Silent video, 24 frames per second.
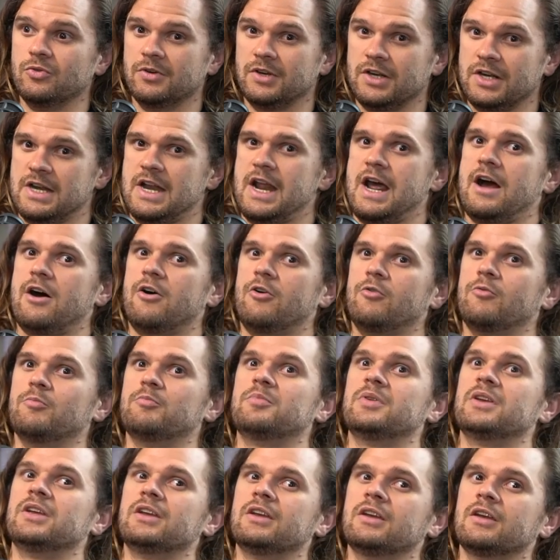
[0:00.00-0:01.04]
now
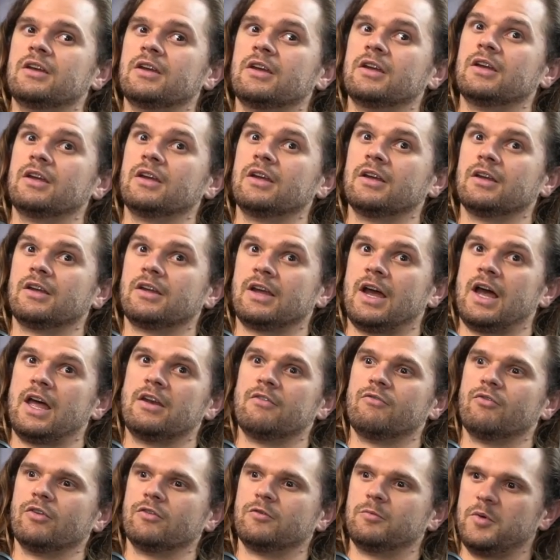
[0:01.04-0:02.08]
being kind of
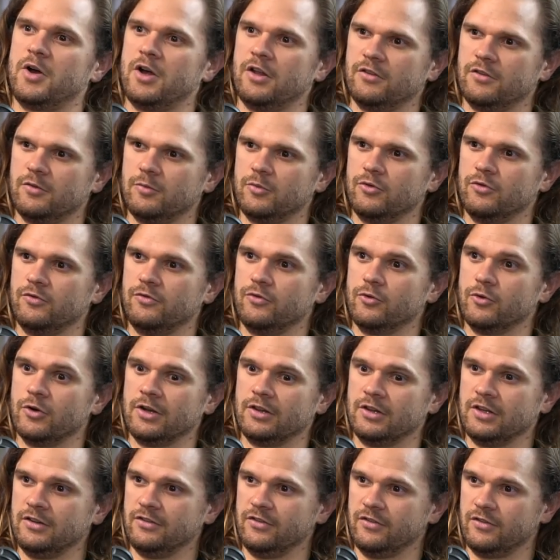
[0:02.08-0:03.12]
responsible for at
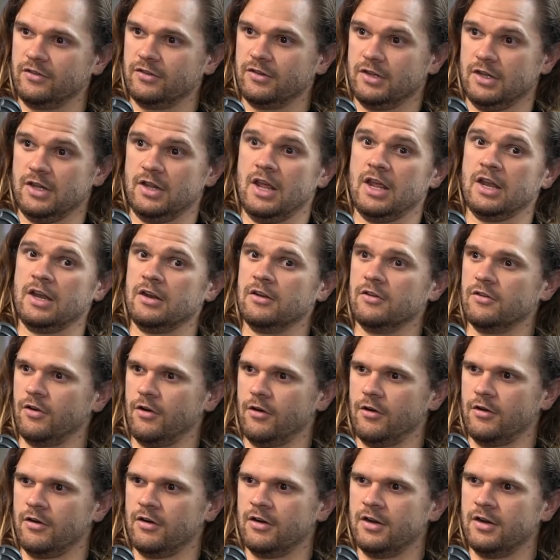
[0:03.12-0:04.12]
least an intern.